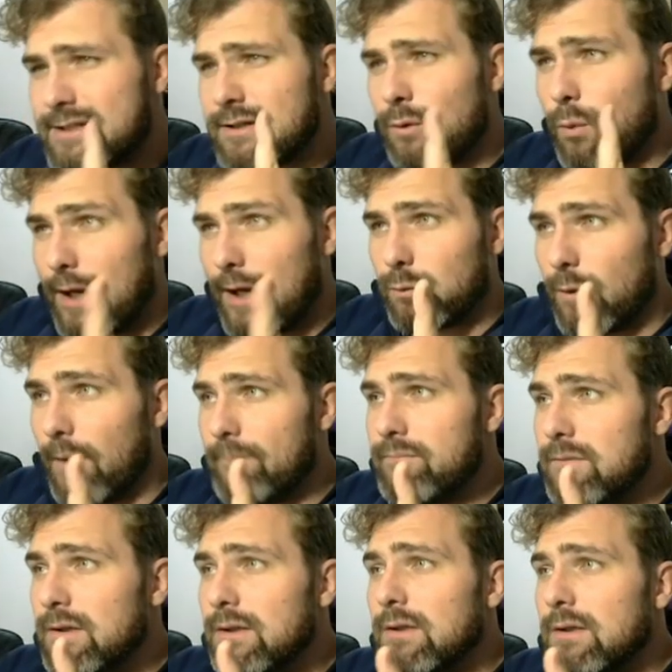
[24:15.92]
a weird one,
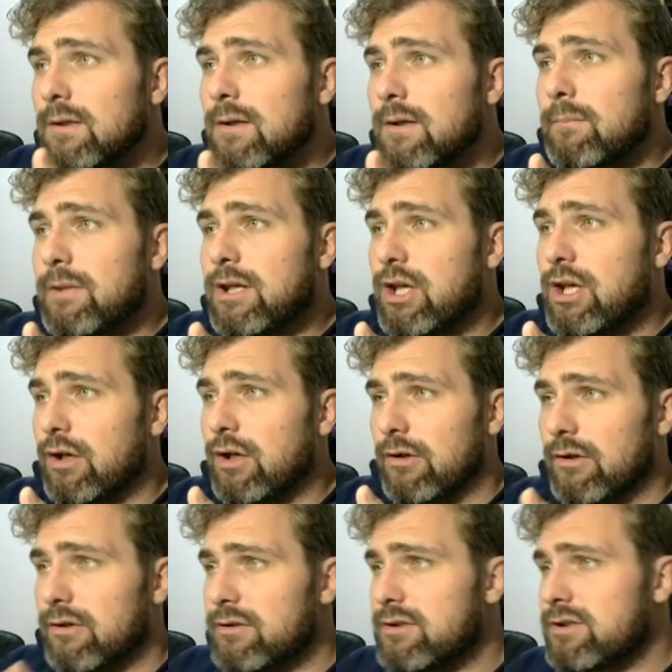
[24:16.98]

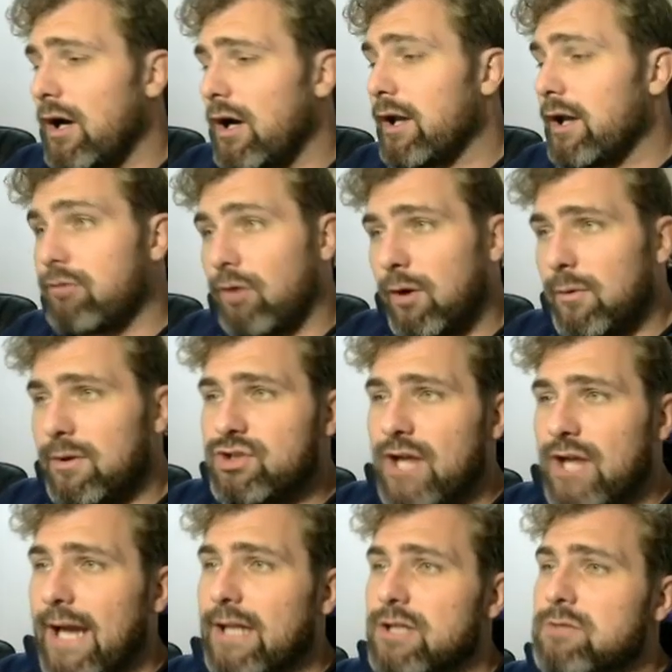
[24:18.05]
because I agree with the
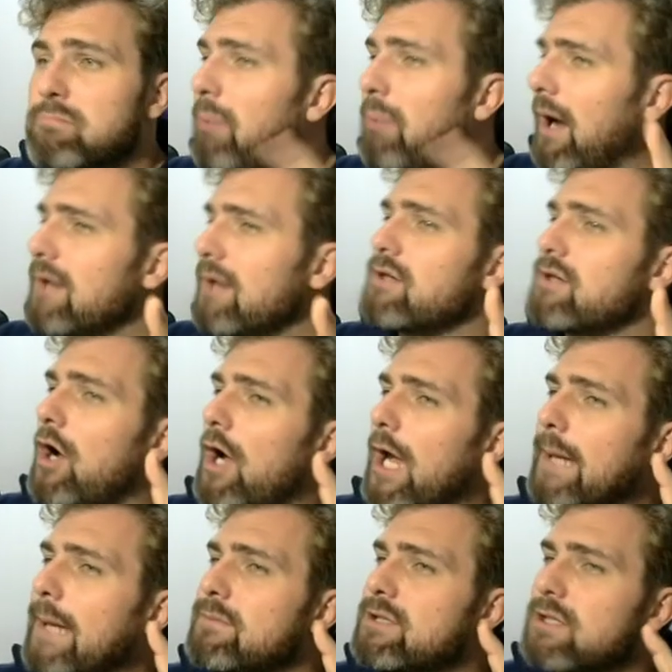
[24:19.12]
change, but
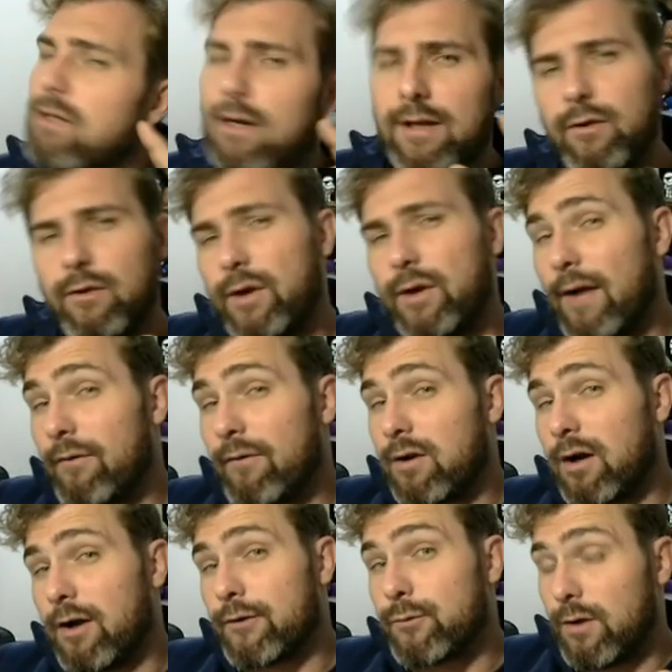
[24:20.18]
I'm slightly annoyed other
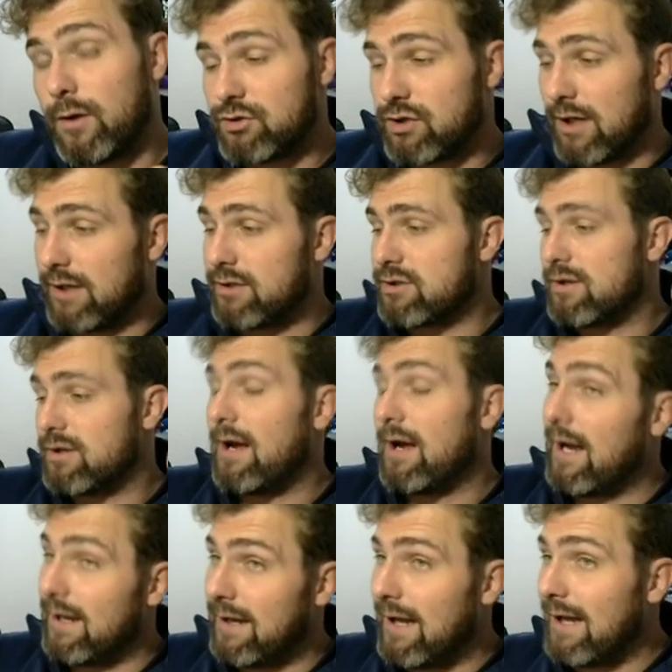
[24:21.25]
cards weren't changed.
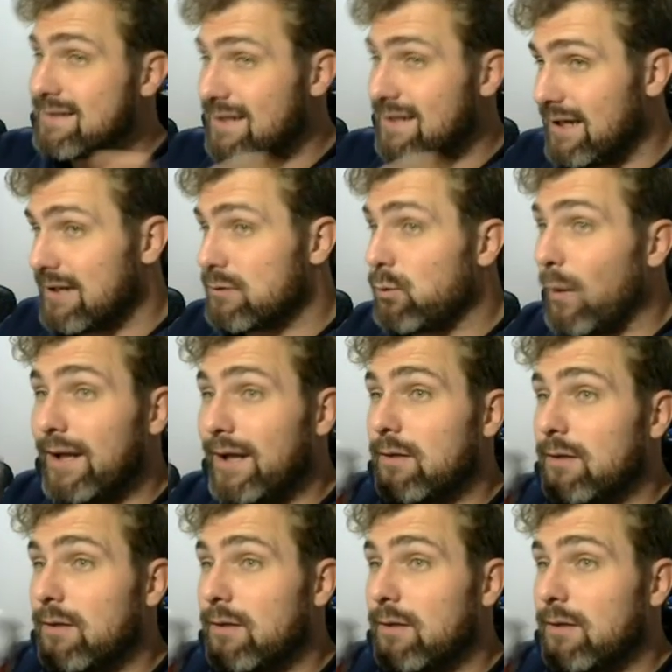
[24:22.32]
And that is Wake the